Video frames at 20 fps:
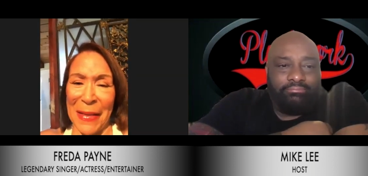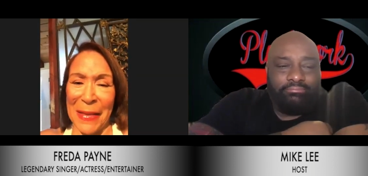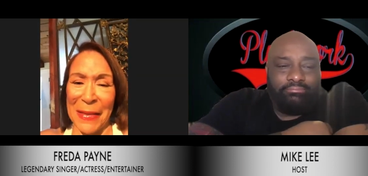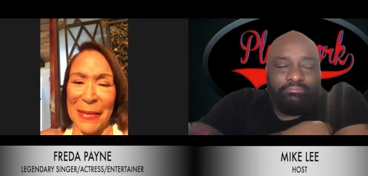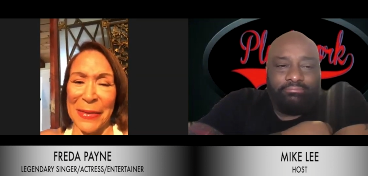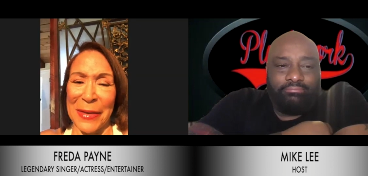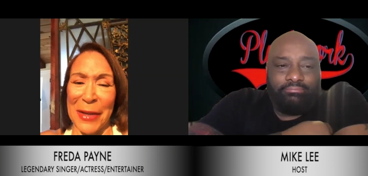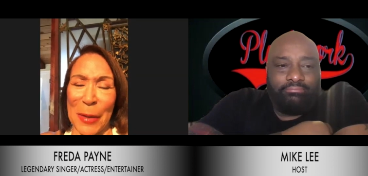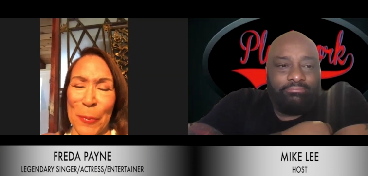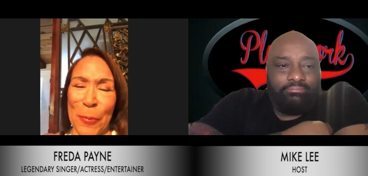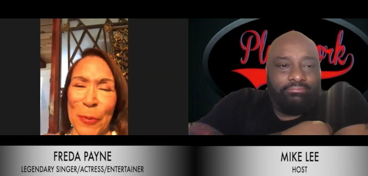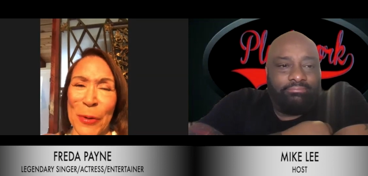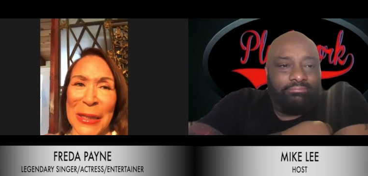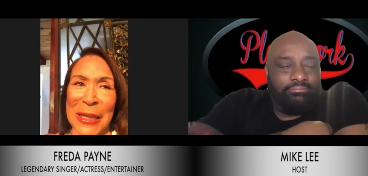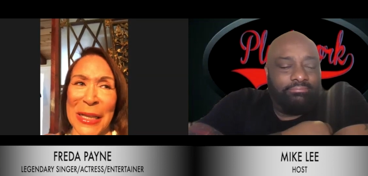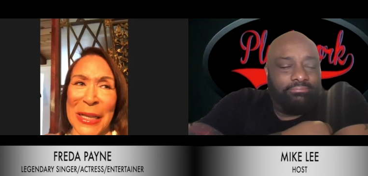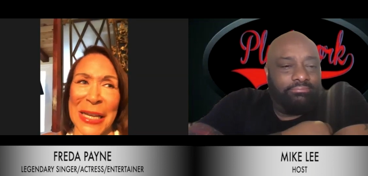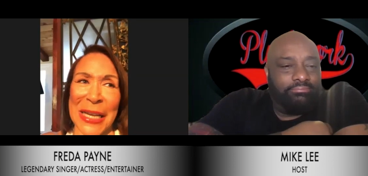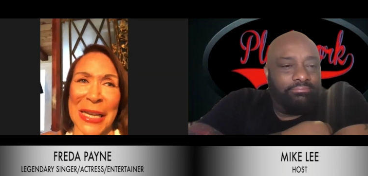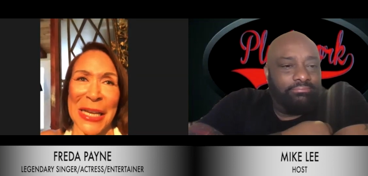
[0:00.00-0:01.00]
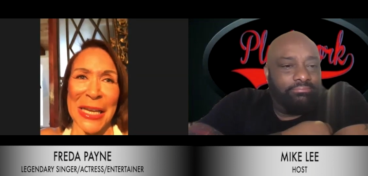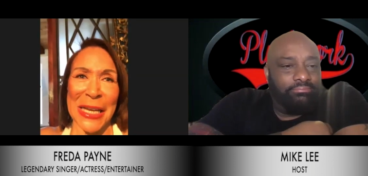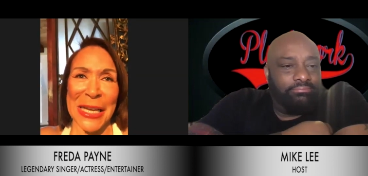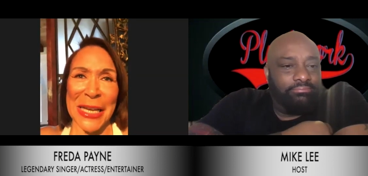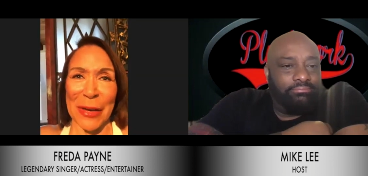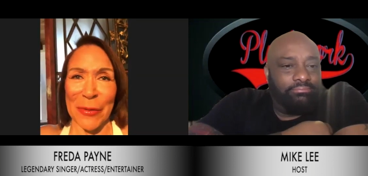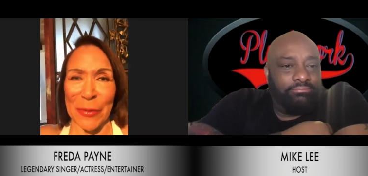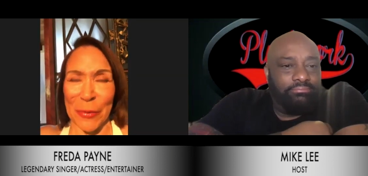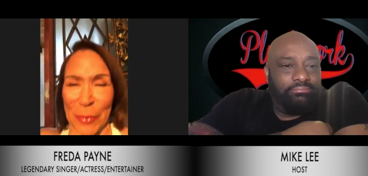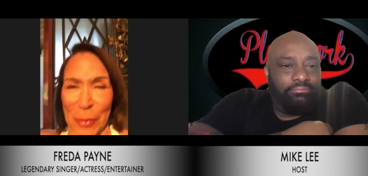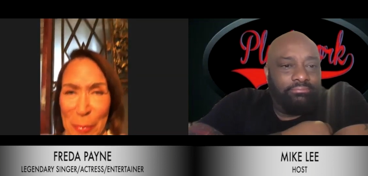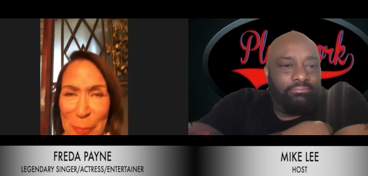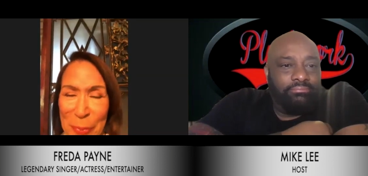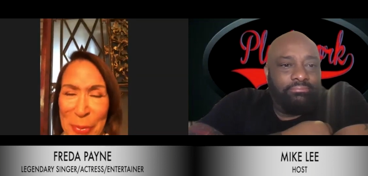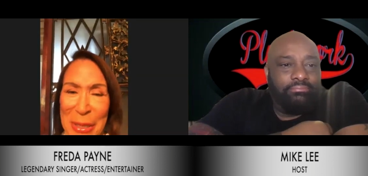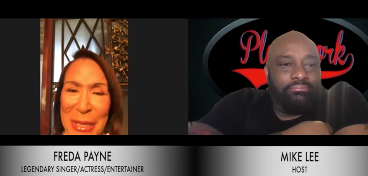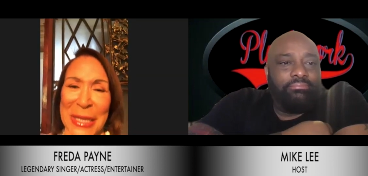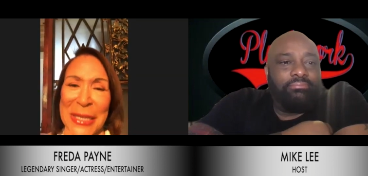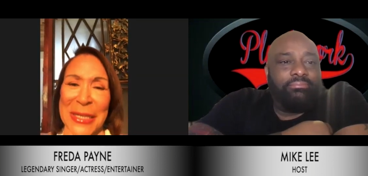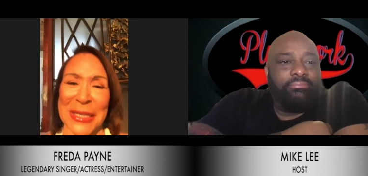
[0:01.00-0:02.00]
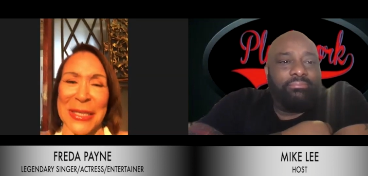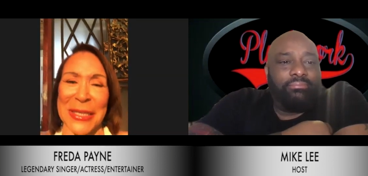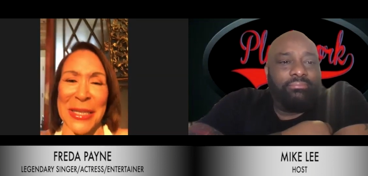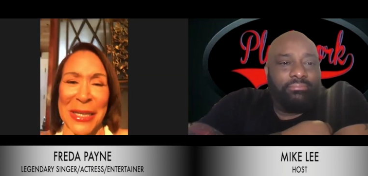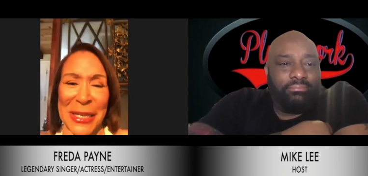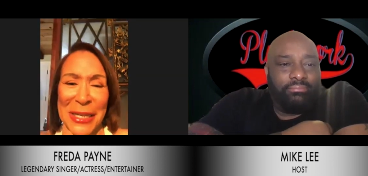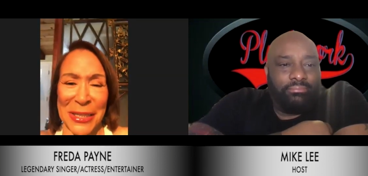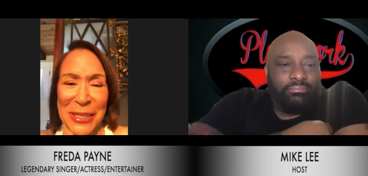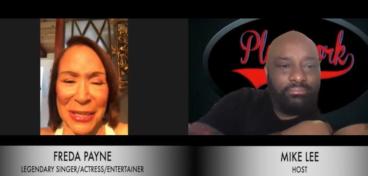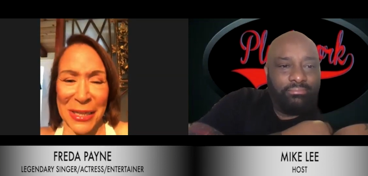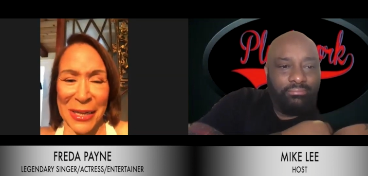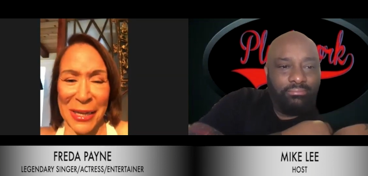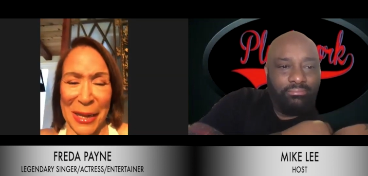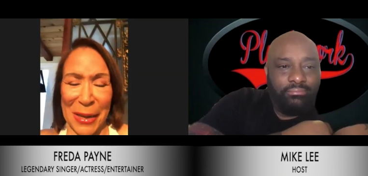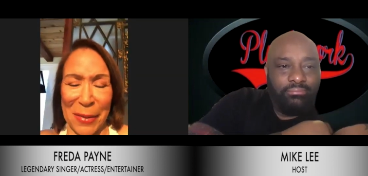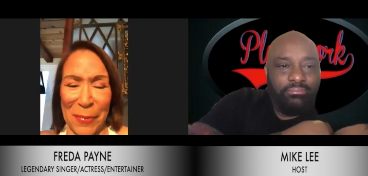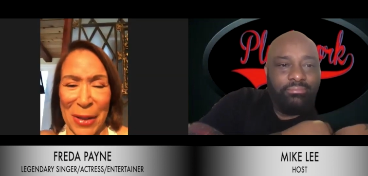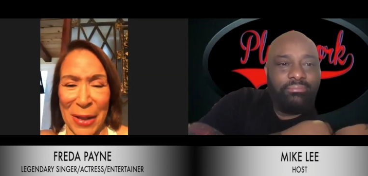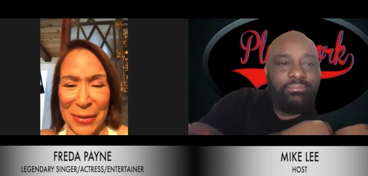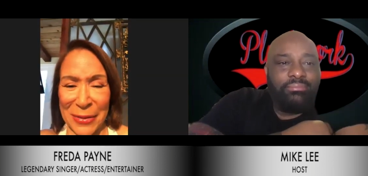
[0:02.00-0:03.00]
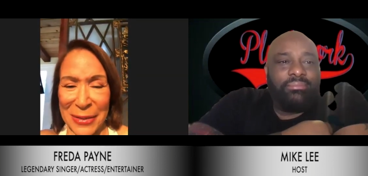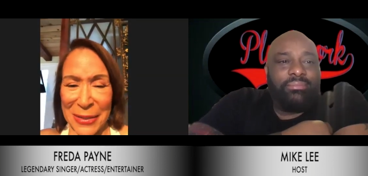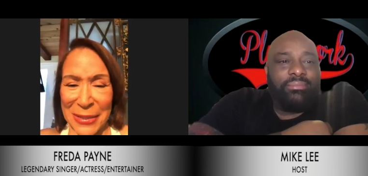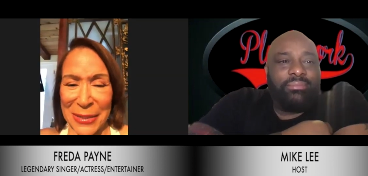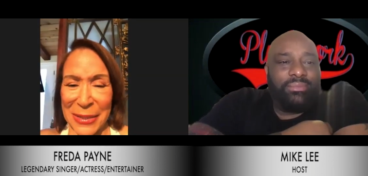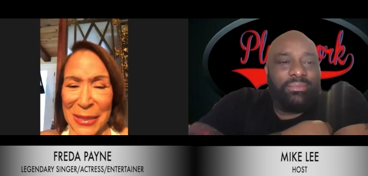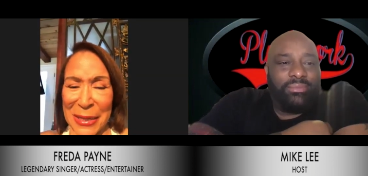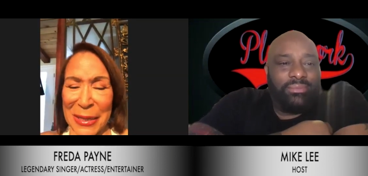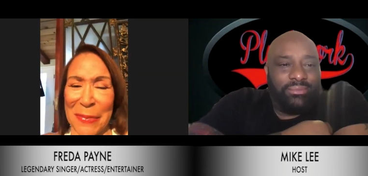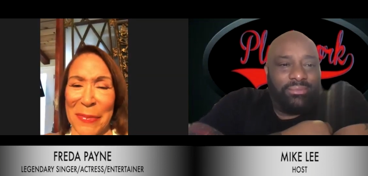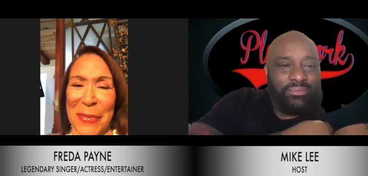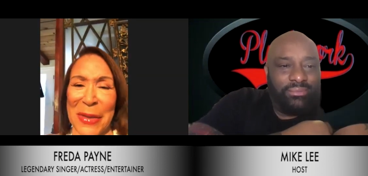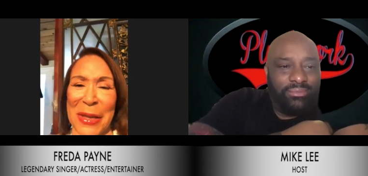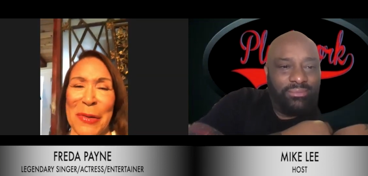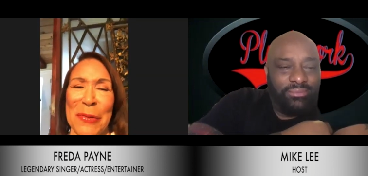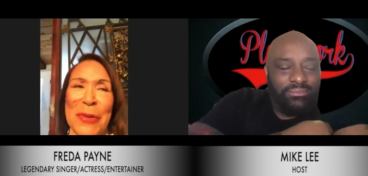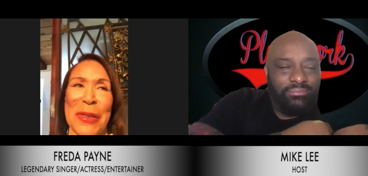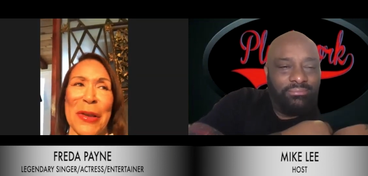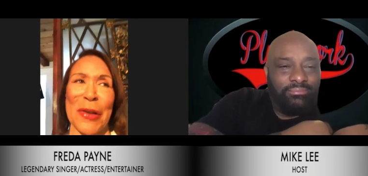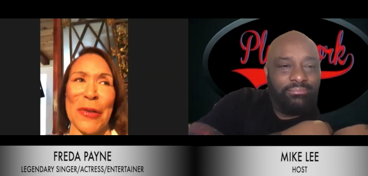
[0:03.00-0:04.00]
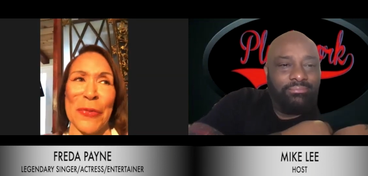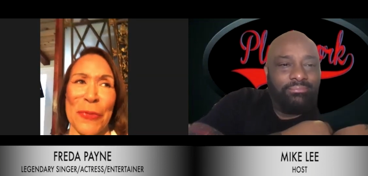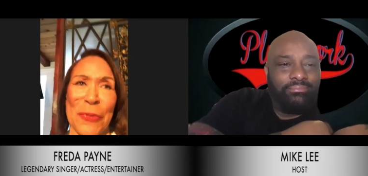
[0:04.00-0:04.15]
Speaker 1: Deborah Lee from BT, she came out to see me with her mm-hmm.